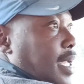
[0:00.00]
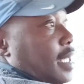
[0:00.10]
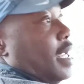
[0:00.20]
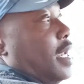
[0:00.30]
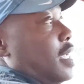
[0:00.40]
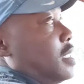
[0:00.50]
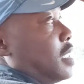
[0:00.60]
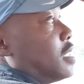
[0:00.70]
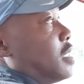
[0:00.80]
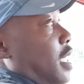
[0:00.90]
and then i
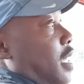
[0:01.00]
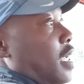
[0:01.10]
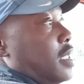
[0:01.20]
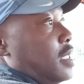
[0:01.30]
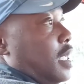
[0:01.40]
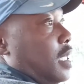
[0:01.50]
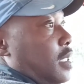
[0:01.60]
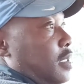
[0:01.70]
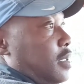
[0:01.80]
just added a